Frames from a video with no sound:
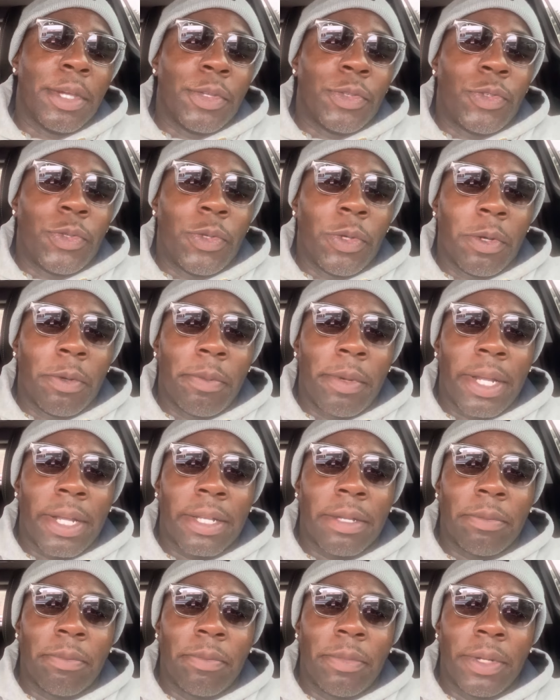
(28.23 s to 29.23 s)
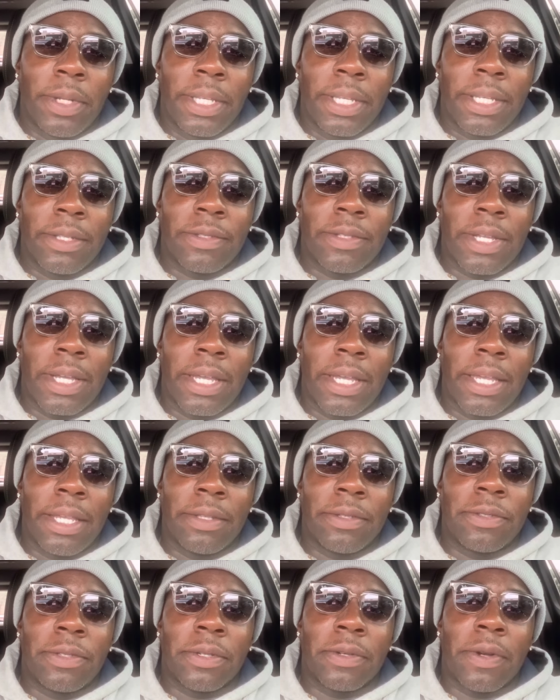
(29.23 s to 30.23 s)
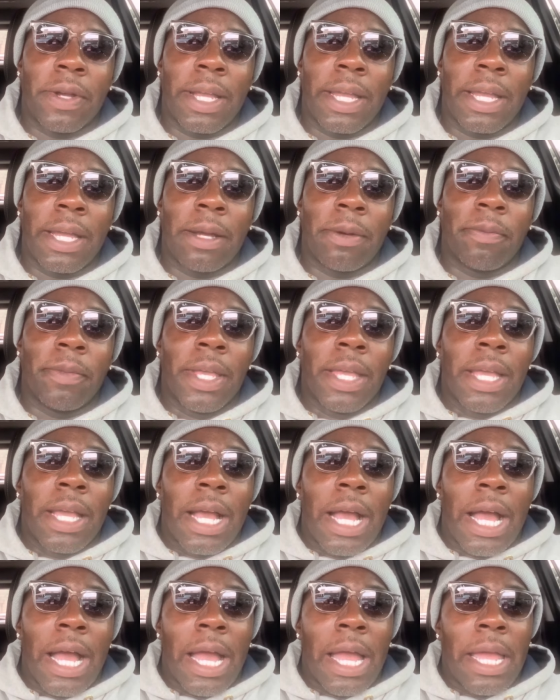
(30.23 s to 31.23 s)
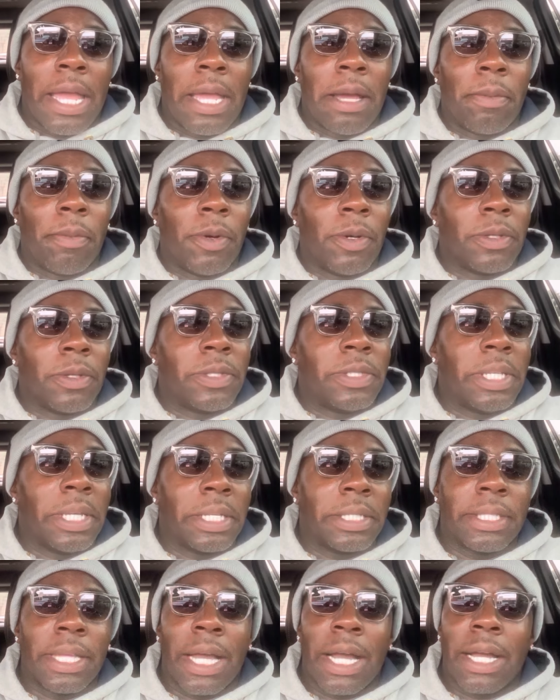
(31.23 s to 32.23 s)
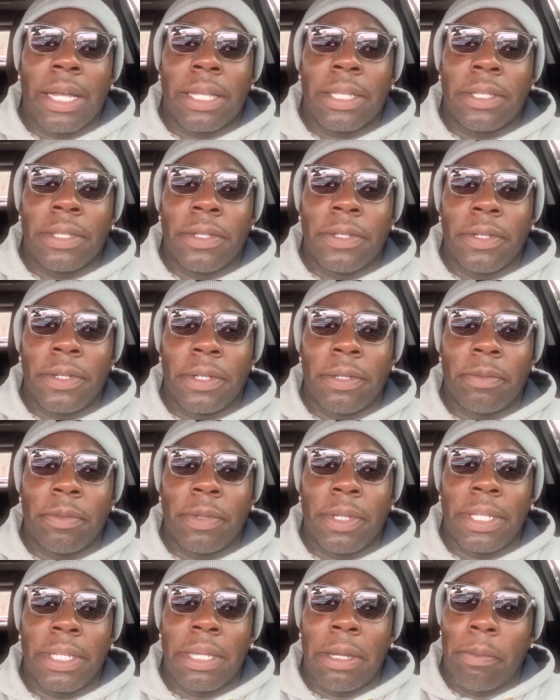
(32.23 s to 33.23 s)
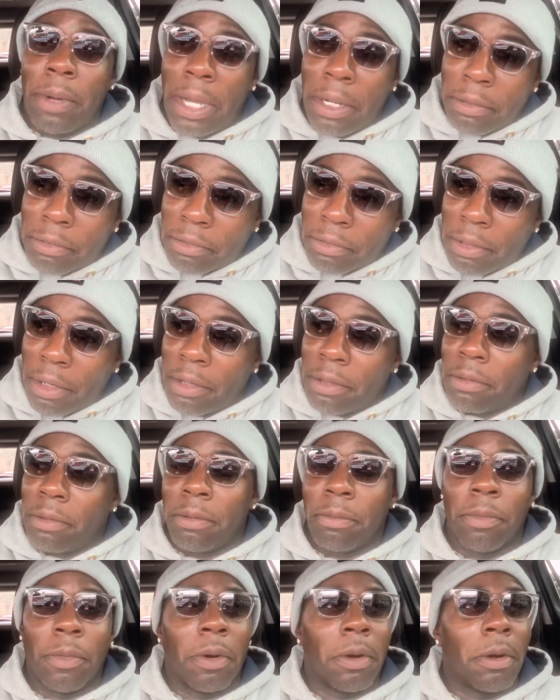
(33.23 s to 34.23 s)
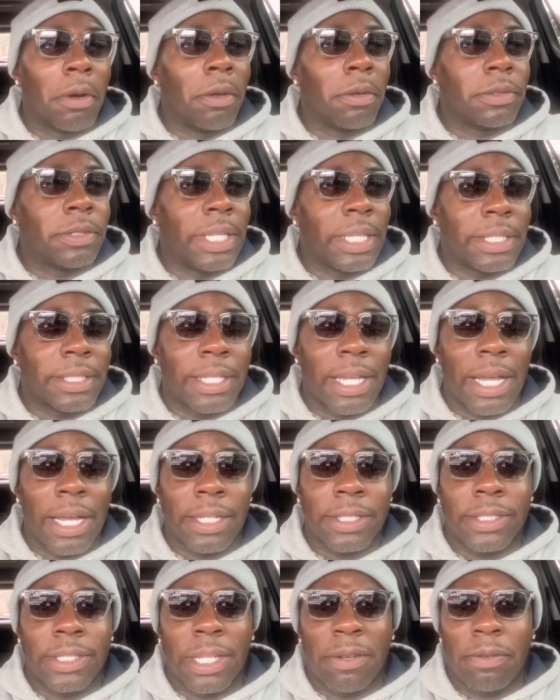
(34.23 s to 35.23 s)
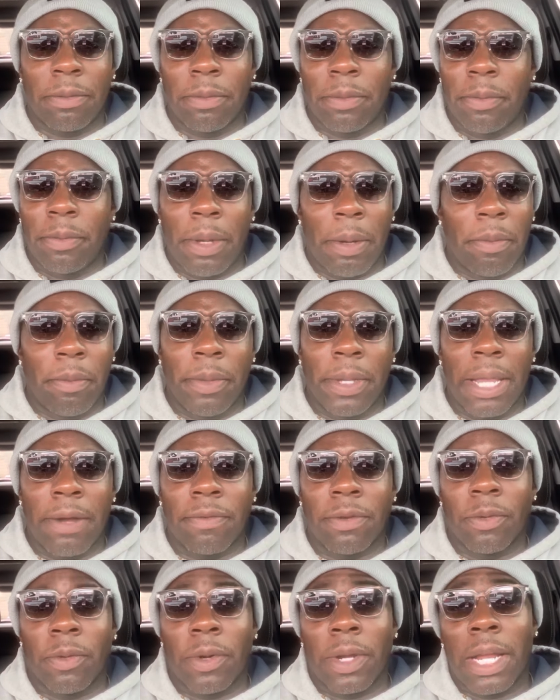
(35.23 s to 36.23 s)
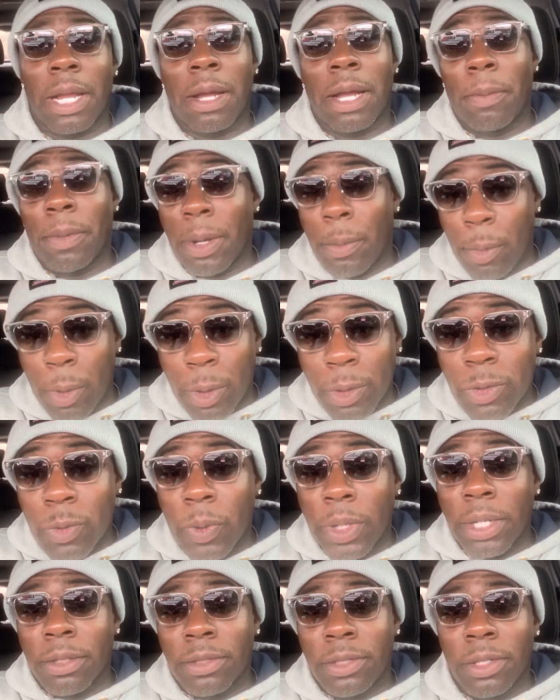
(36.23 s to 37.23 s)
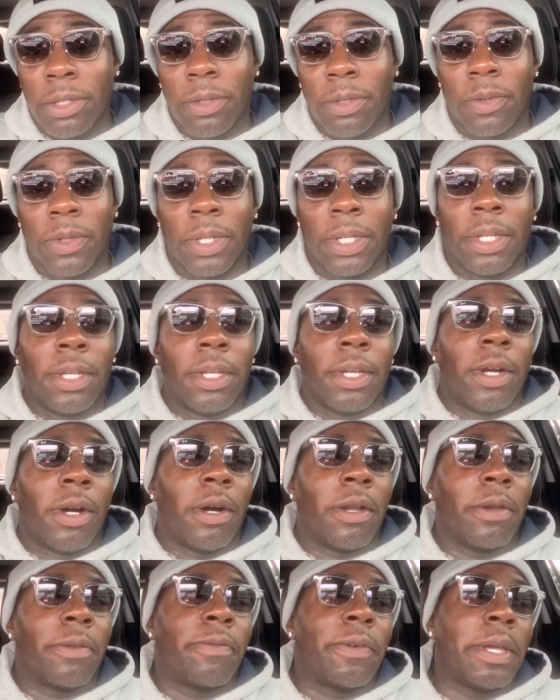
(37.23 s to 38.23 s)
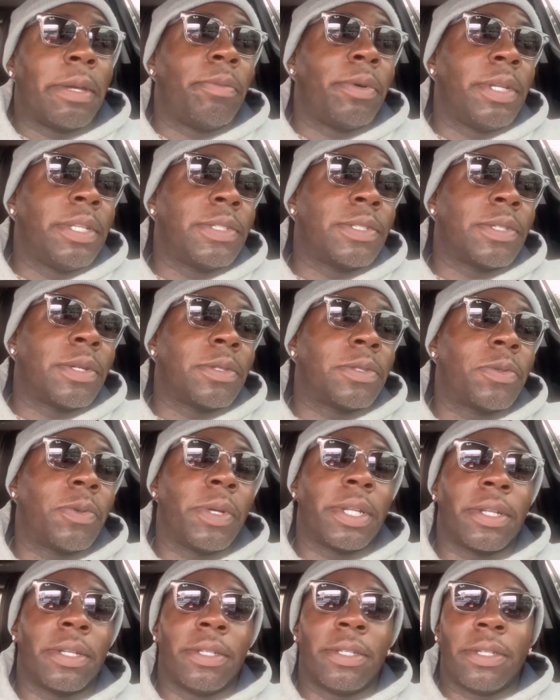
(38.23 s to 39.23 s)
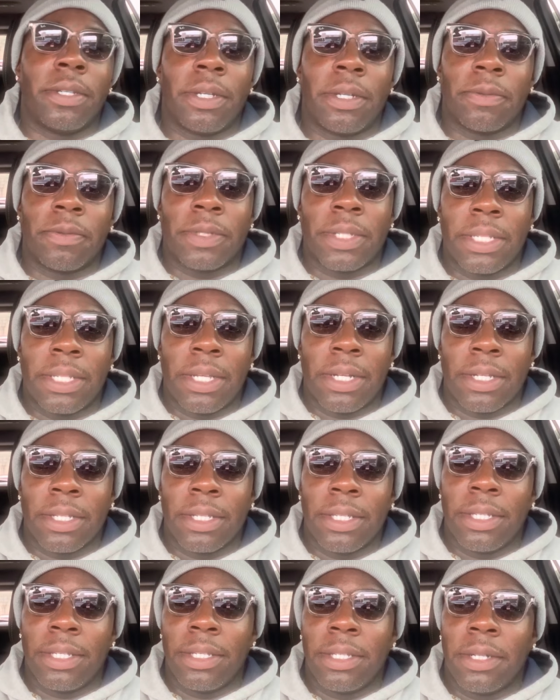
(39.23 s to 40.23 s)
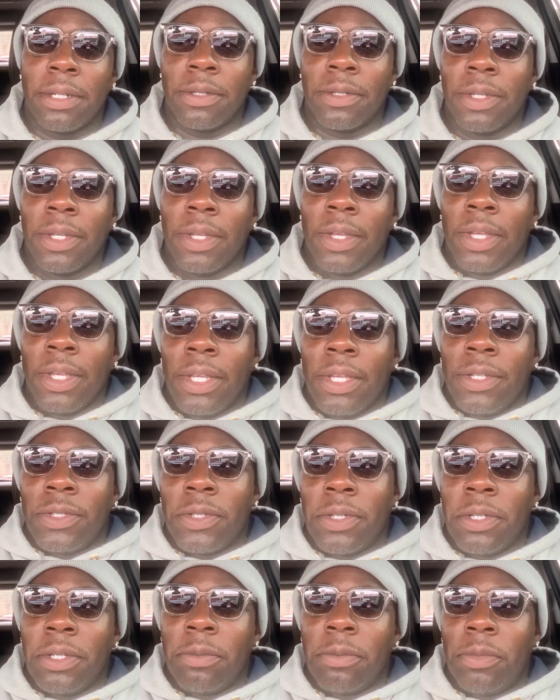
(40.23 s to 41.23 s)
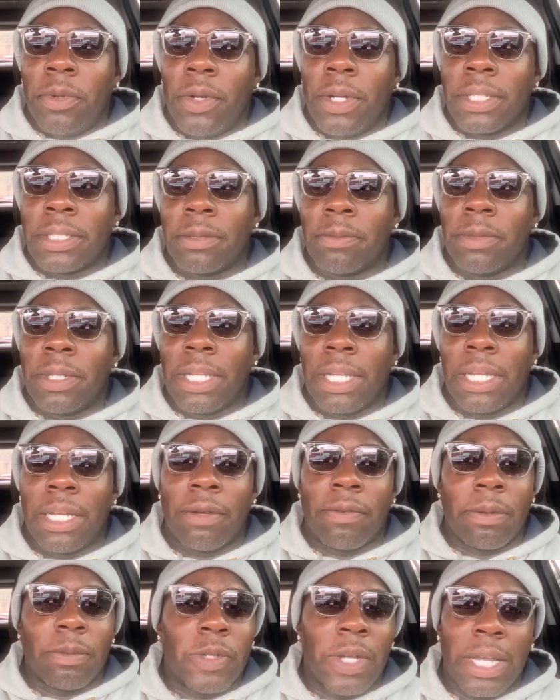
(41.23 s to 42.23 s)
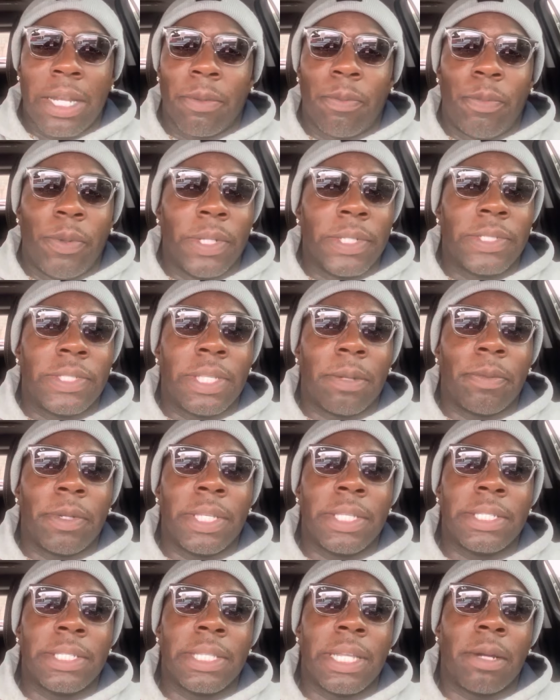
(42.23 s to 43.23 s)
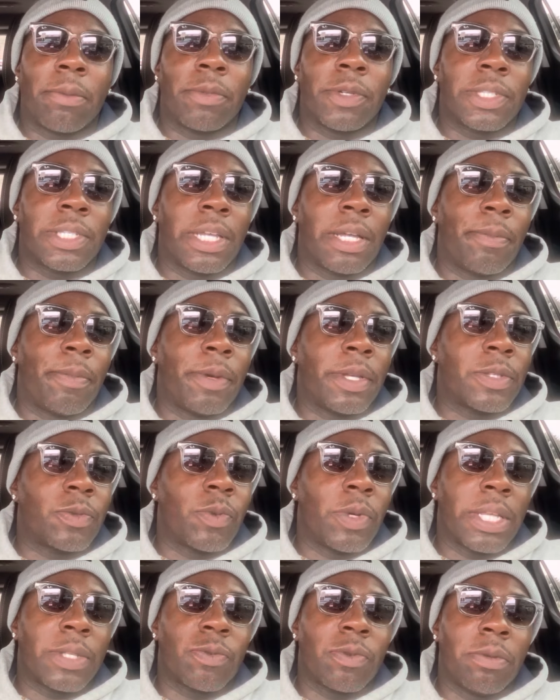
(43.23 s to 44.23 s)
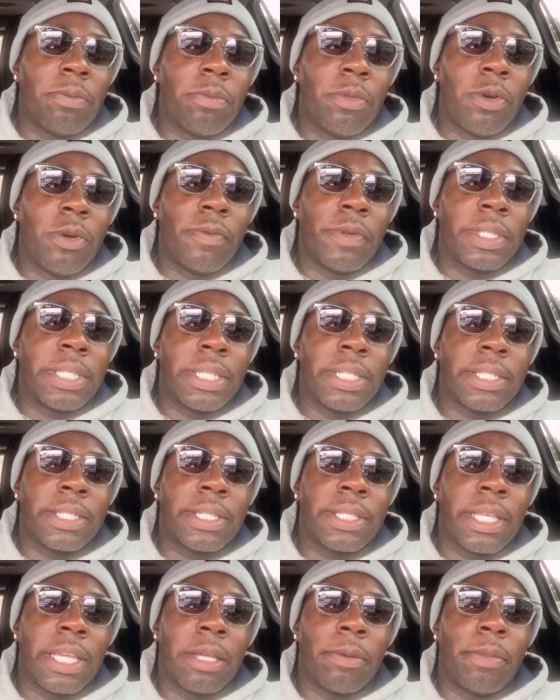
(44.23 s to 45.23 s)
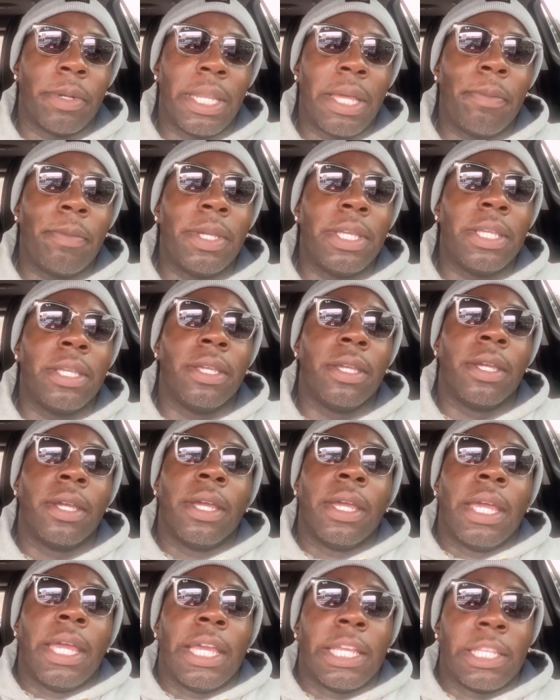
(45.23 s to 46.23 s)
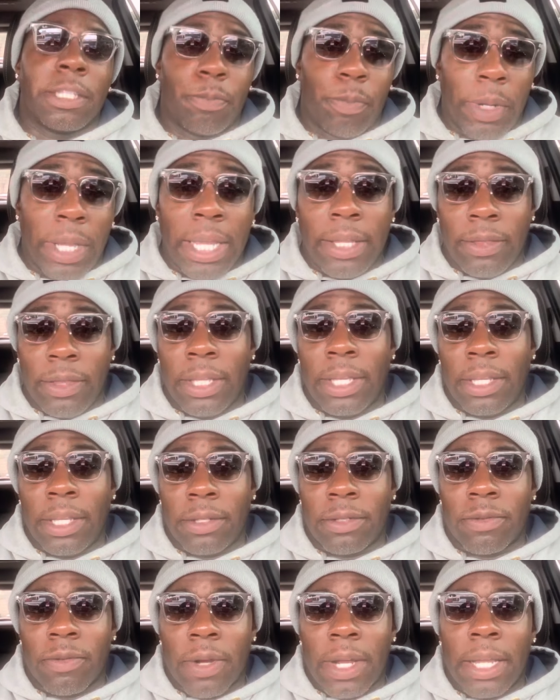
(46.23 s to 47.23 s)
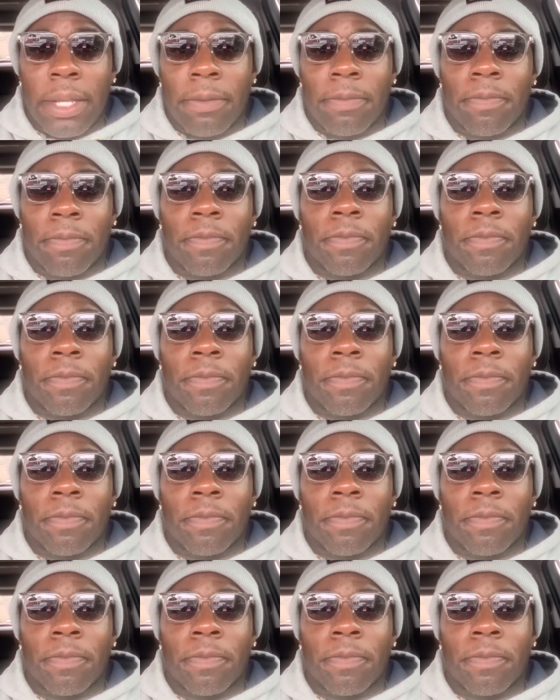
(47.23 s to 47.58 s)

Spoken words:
True American Bully is Instagram. I am on TikTok, you know what I mean? I'm about to start doing more little TikTok stuff. I'm going to be everywhere. I'm on Twitter, too. Hall of Fame Bullies on Twitter, you know what I'm saying? Y'all, you know, show your boys some love. I'm trying to push some of these numbers up as we move into this thing. But let me explain this, right?